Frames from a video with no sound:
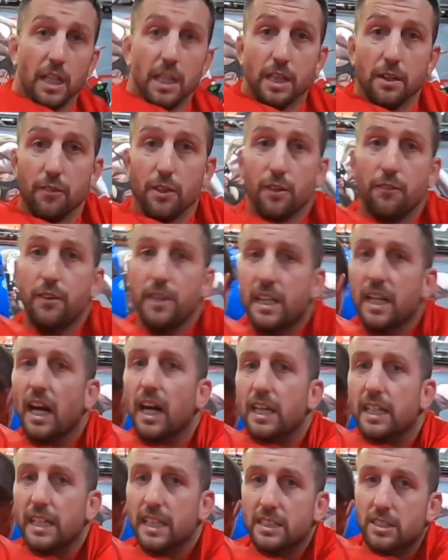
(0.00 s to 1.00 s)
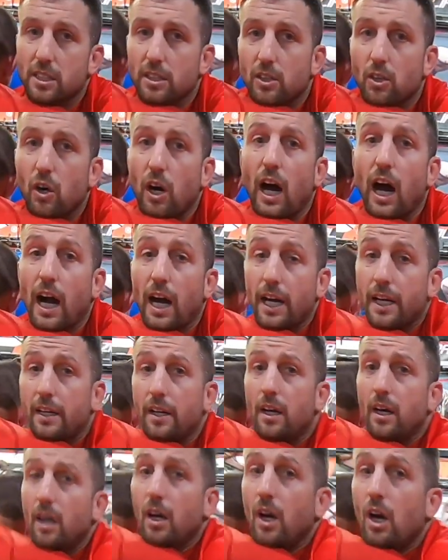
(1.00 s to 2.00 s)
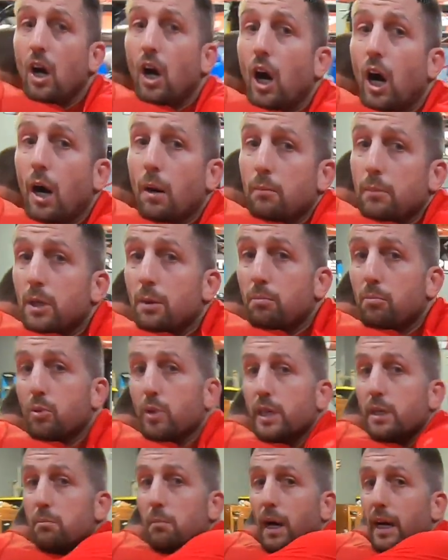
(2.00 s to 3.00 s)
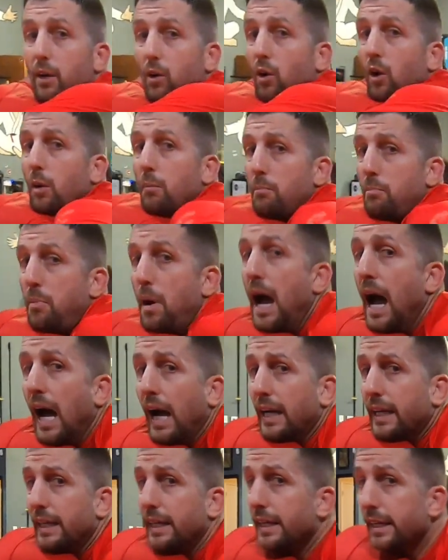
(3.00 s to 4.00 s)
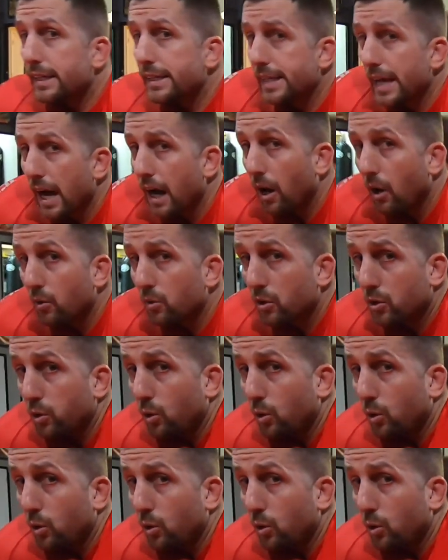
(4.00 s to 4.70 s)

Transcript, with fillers: Even if he kinda gets a little high, I'm gonna bring my arm back and down,